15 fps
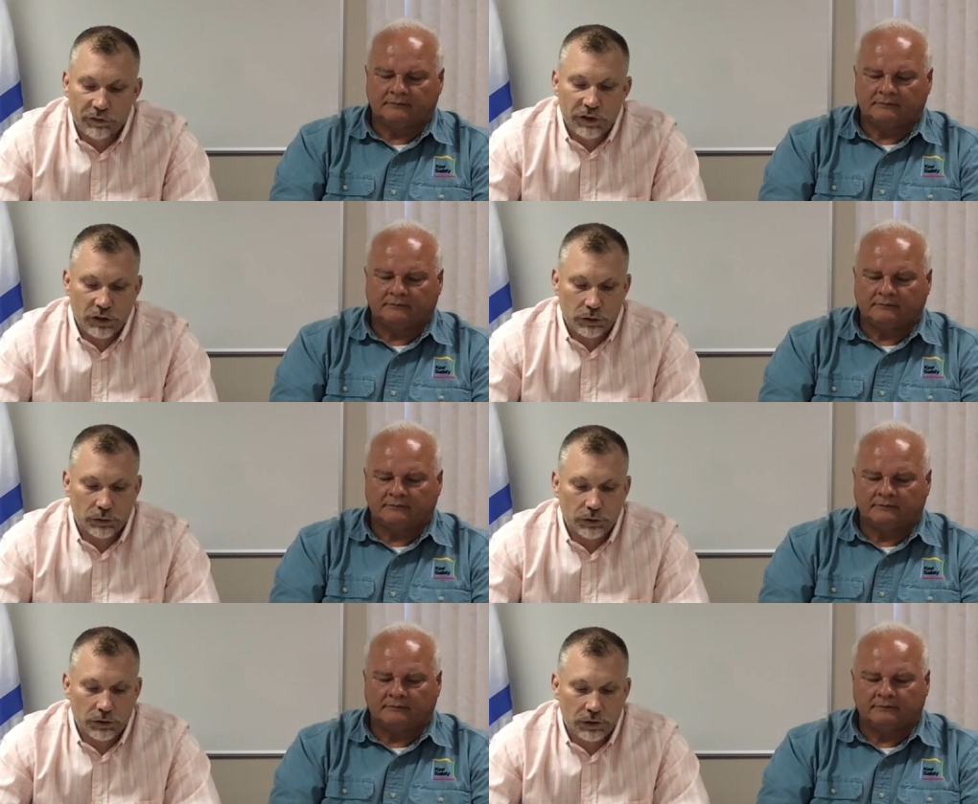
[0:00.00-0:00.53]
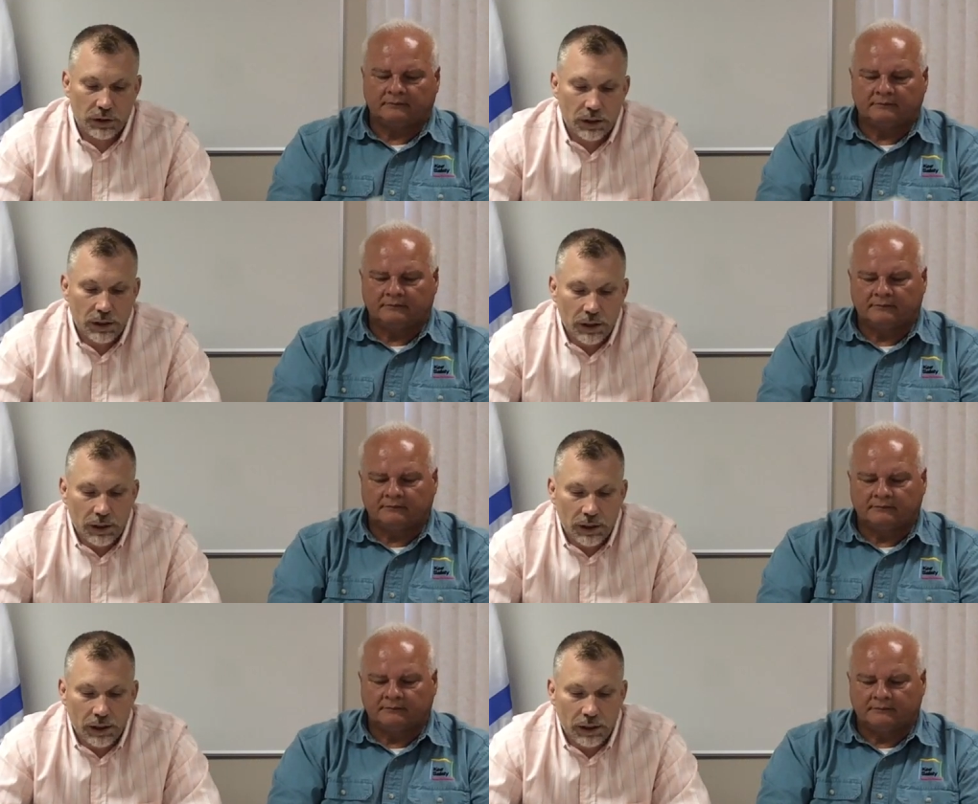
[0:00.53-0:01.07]
Speaker 1: officials
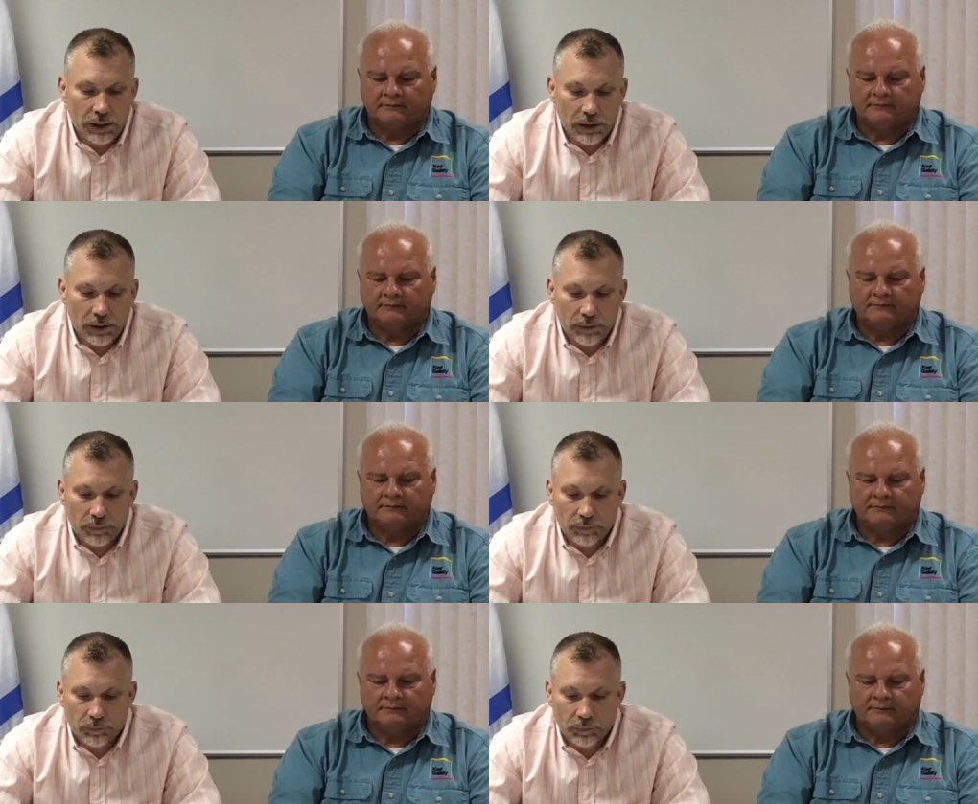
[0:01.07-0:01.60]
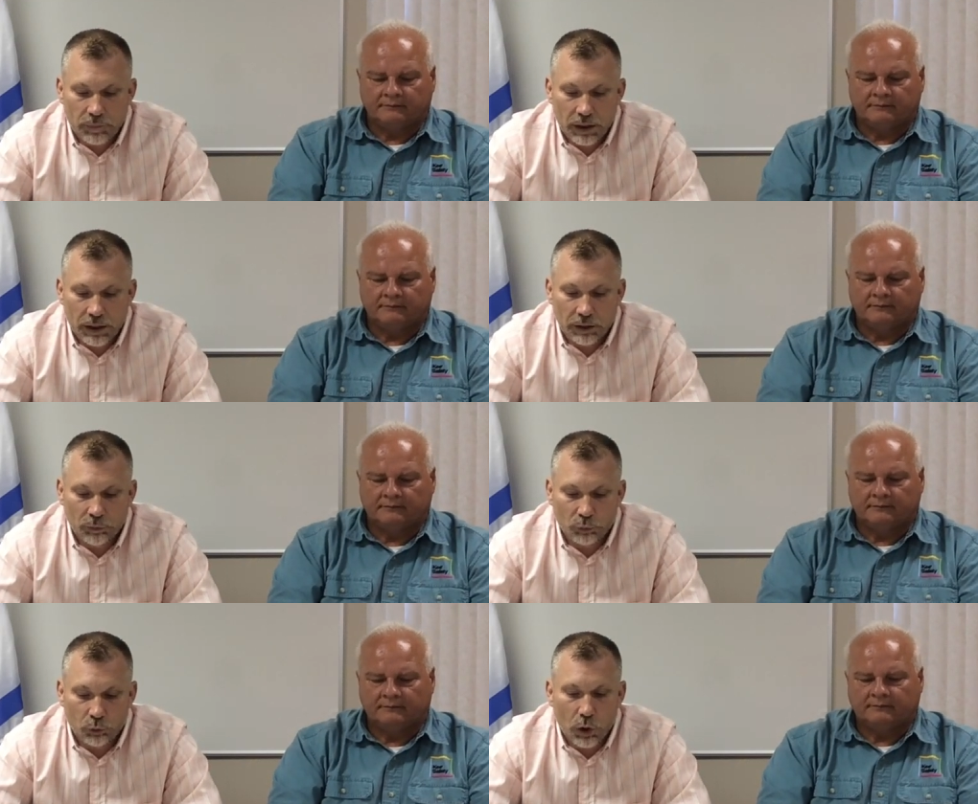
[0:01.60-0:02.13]
um,
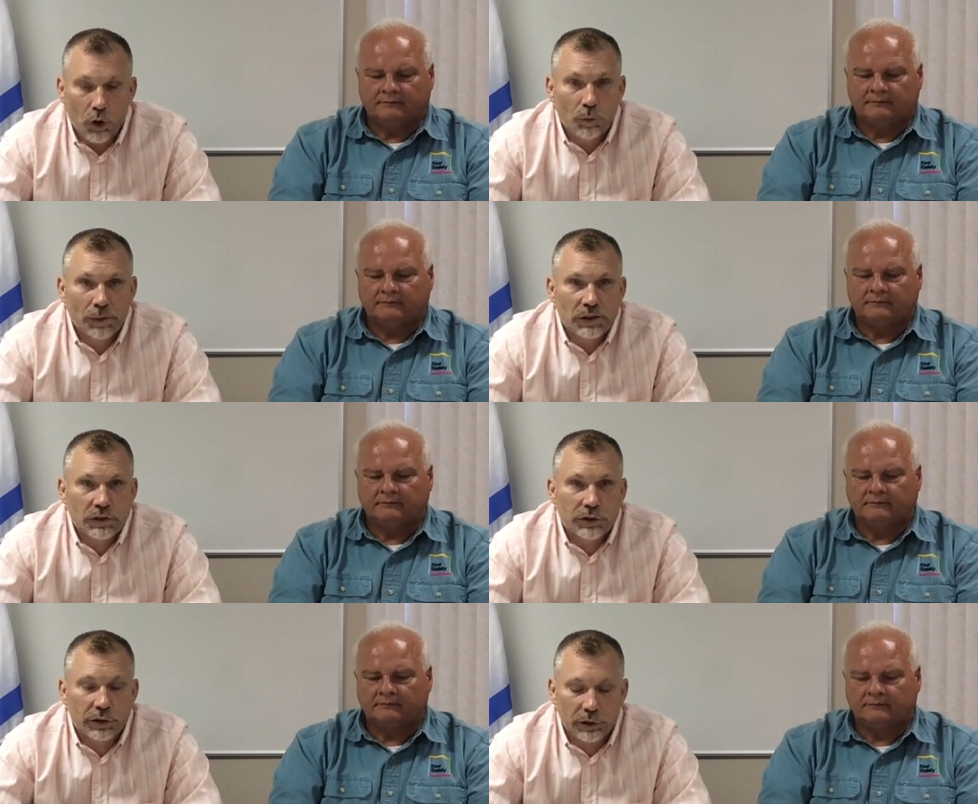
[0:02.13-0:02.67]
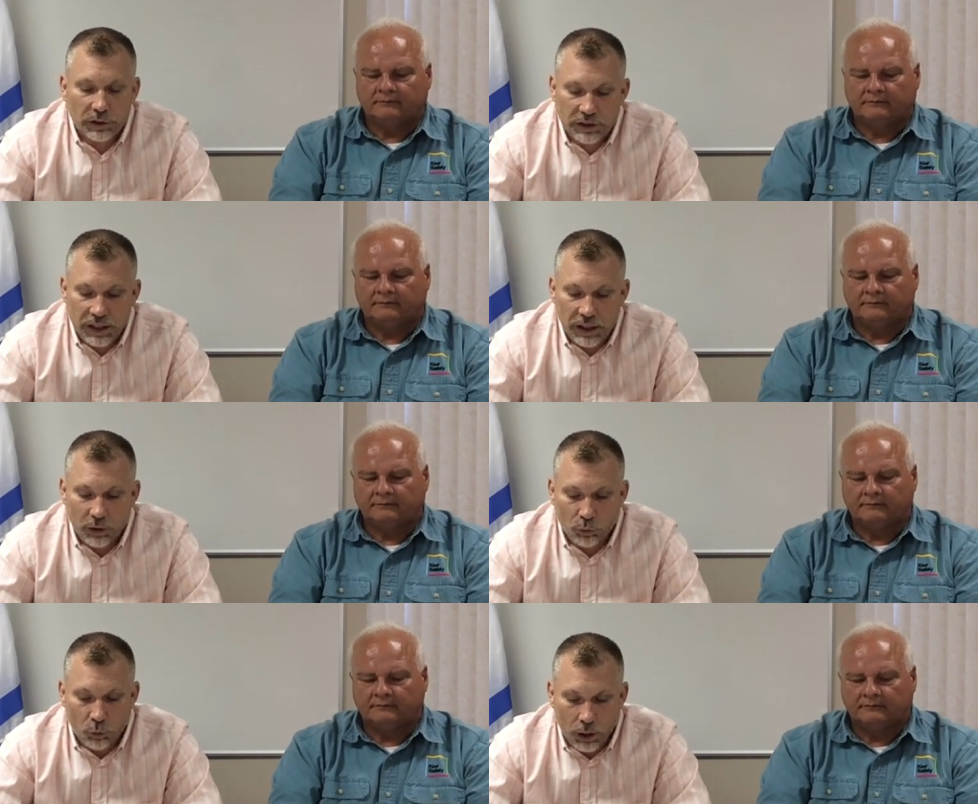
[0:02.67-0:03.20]
in Romans
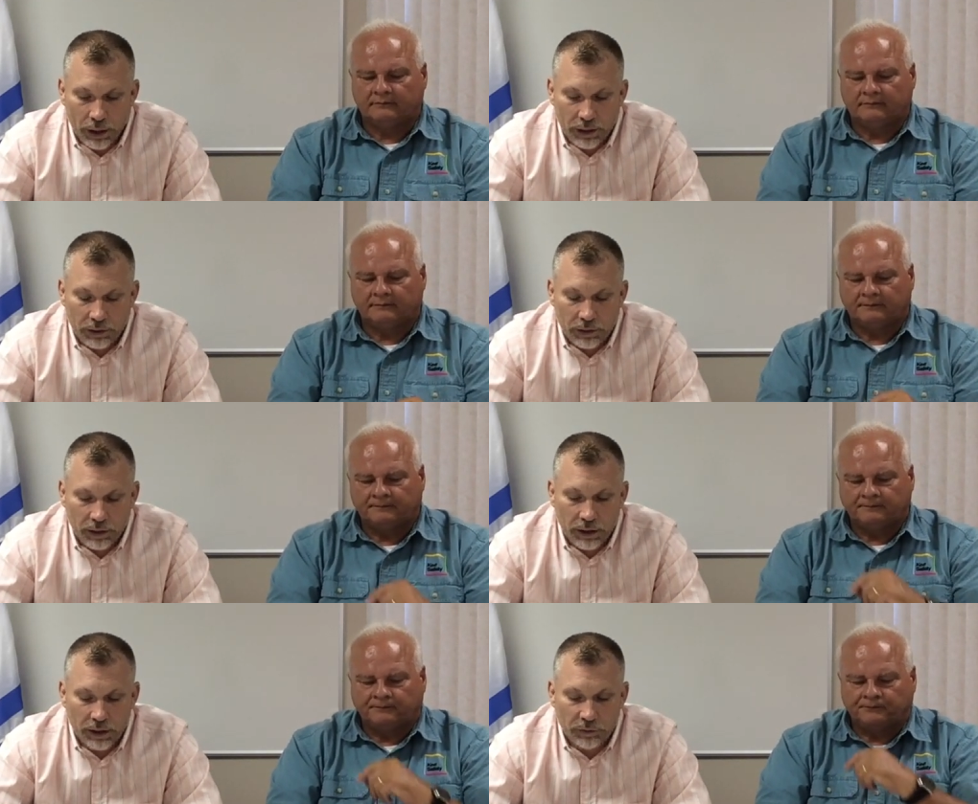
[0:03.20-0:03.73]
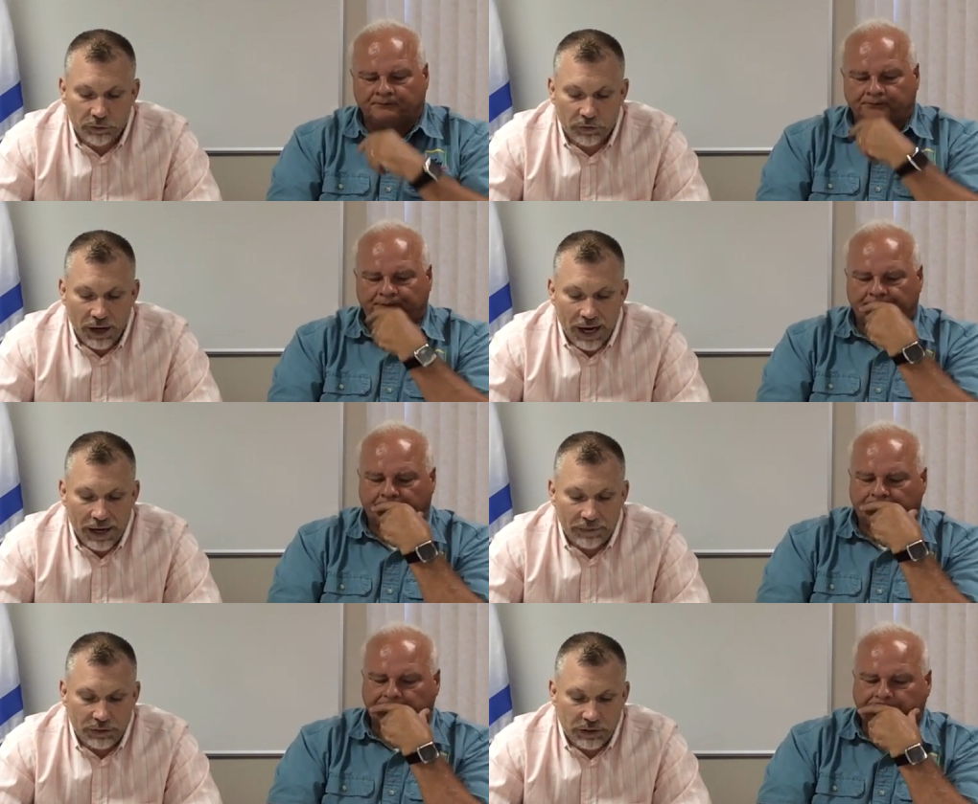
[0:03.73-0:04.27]
13 1 and
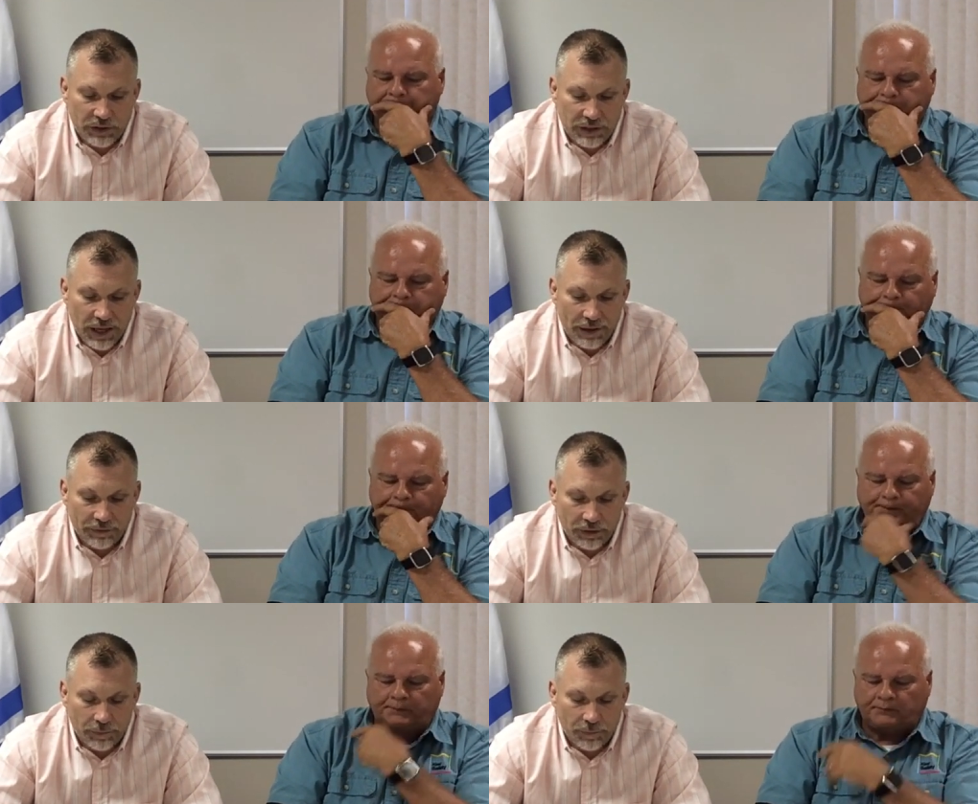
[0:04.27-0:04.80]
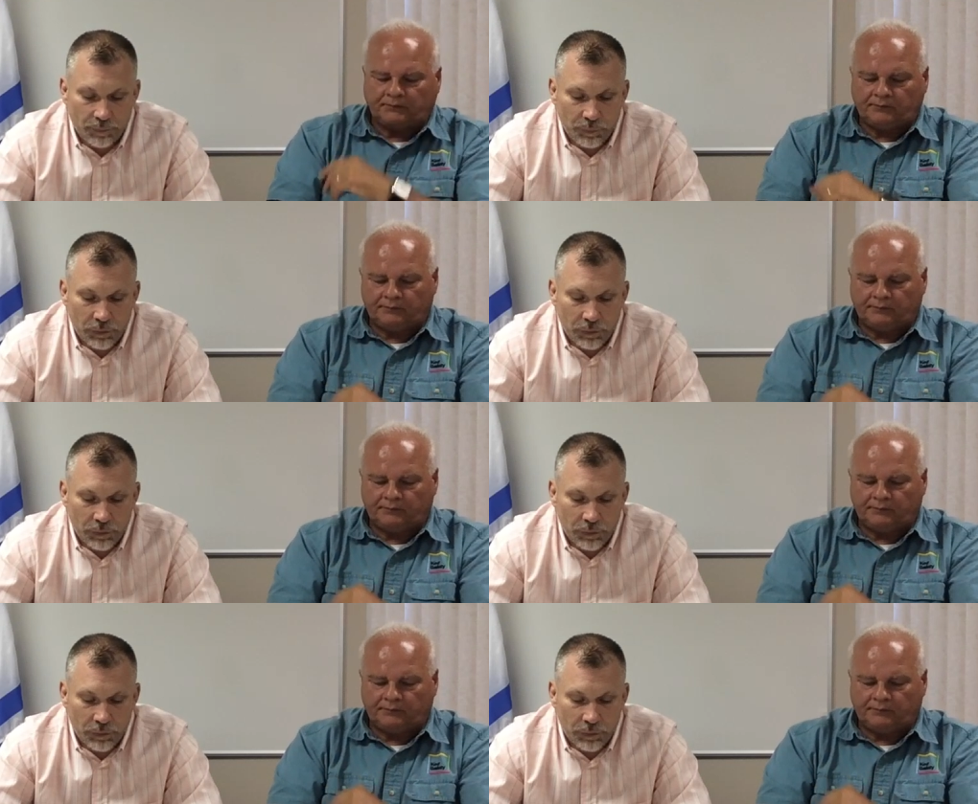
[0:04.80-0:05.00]
5 and 7.